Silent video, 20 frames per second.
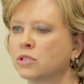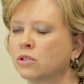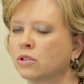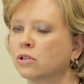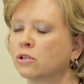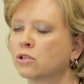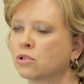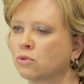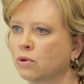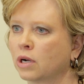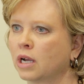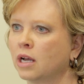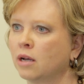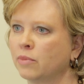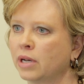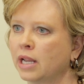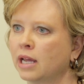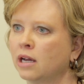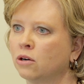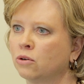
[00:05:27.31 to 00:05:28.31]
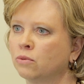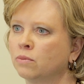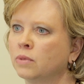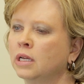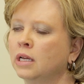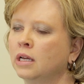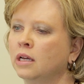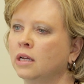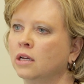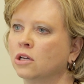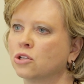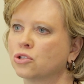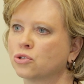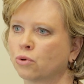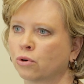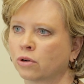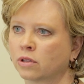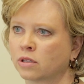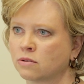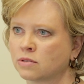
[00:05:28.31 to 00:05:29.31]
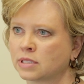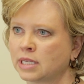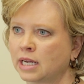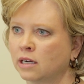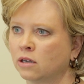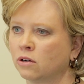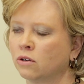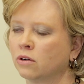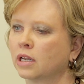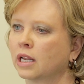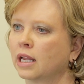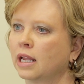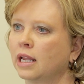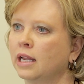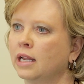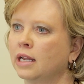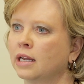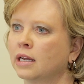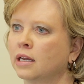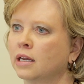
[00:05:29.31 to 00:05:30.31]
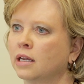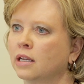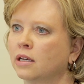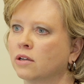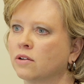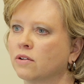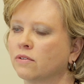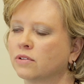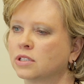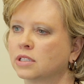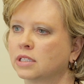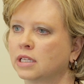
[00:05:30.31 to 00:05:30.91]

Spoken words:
So the nurse will come and help sort those out and